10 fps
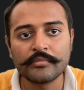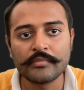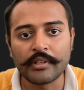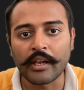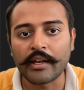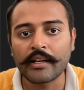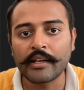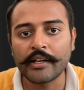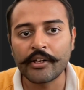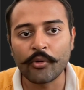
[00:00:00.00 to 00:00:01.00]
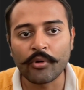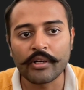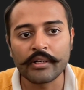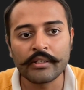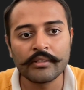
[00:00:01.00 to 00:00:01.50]
direct line
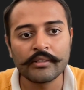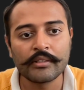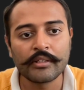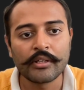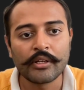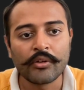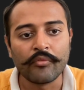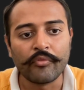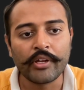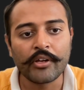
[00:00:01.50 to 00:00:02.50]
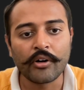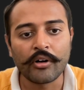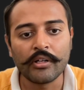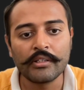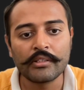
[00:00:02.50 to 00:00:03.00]
token, we
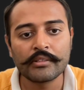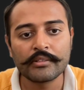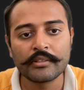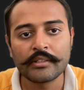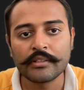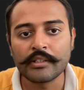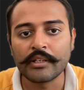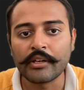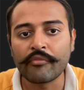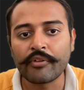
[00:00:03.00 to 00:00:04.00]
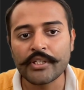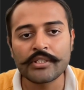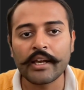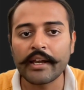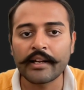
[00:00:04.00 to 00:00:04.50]
called the refresh
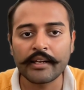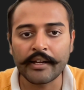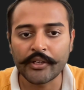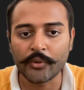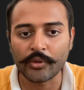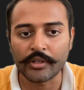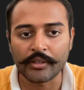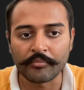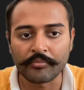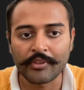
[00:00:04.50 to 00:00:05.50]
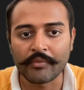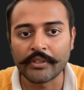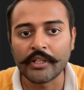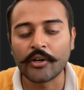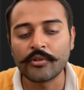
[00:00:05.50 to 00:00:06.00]
direct line token
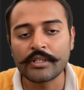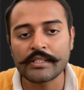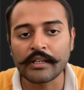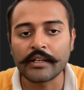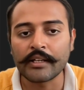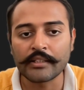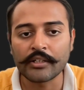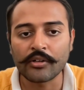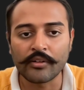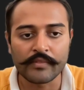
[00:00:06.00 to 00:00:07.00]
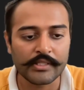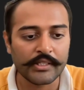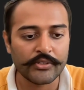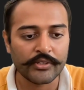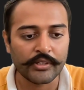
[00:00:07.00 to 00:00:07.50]
without starting the
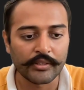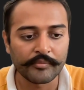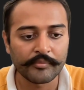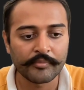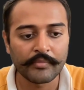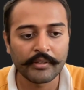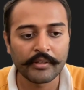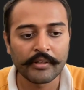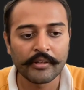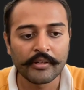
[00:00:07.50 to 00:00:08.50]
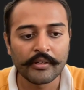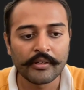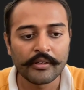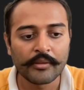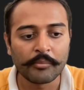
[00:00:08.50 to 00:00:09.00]
conversation.
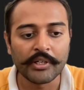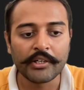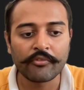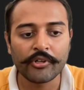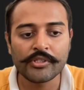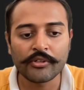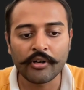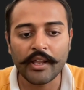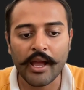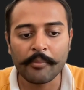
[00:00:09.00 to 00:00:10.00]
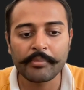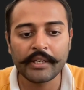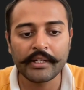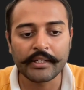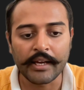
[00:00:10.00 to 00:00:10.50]
But it was not
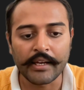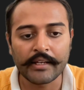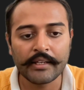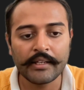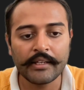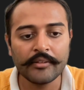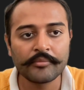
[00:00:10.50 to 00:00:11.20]
happening directly.